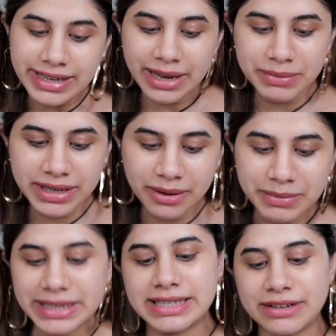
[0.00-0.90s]
It can be
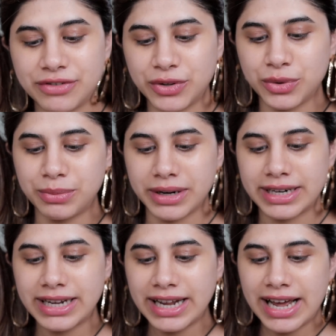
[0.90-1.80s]
amazing for you,
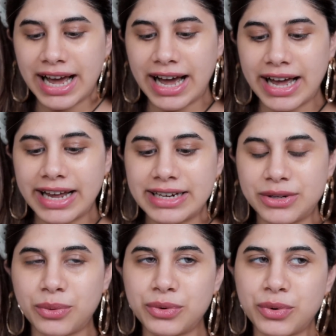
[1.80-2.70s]
but I
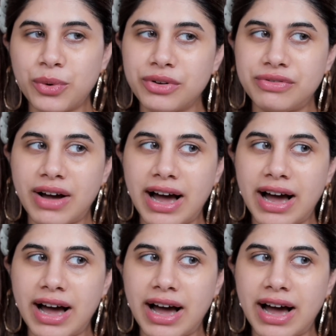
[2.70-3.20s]
don't know if